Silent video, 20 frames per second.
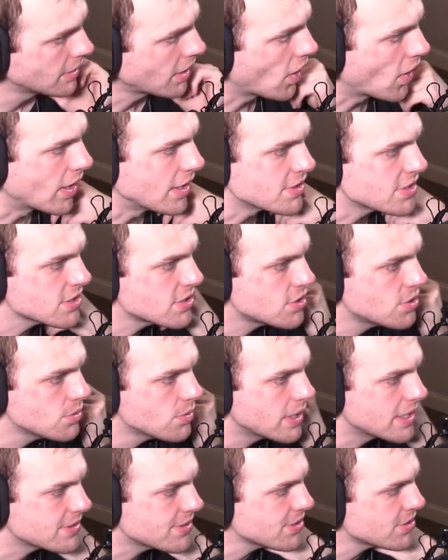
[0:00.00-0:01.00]
All right, is this
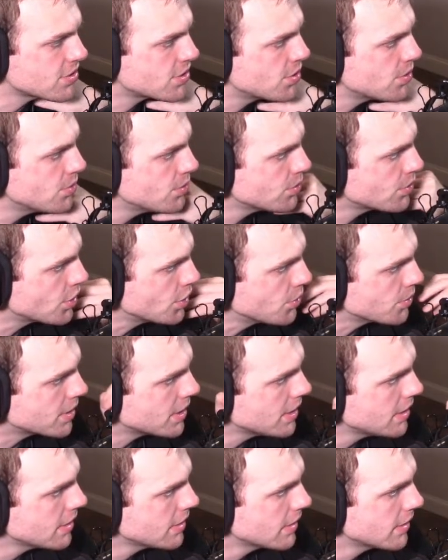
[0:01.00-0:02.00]
too
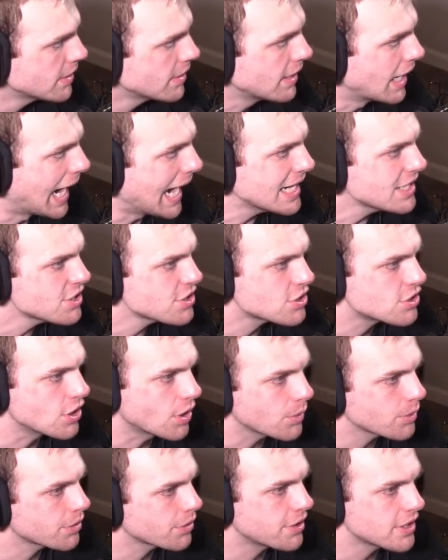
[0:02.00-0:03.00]
kooky? I just
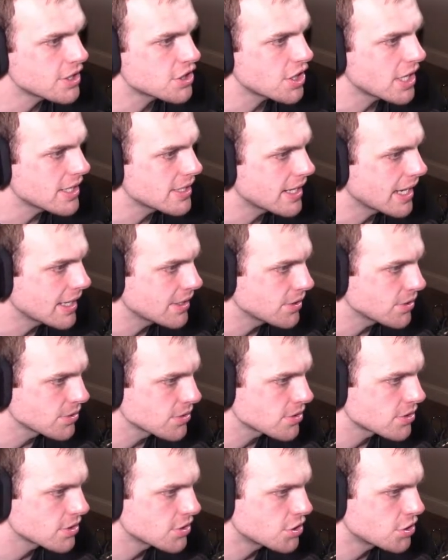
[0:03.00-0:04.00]
don't think Jaden
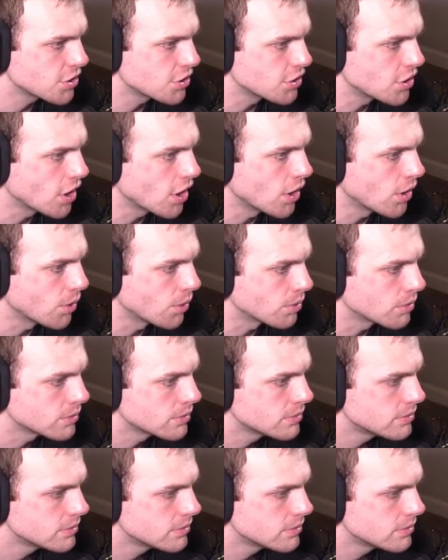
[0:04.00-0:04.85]
Daniels should go.